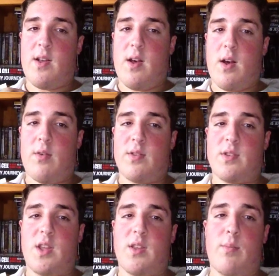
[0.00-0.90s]

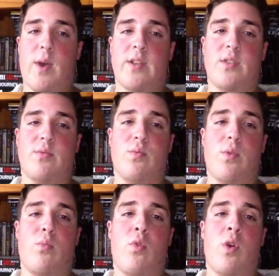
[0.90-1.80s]
What's the other match? There was
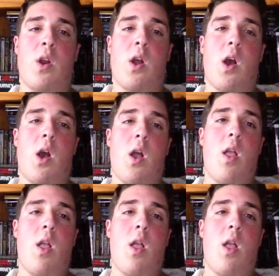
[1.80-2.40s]
one more.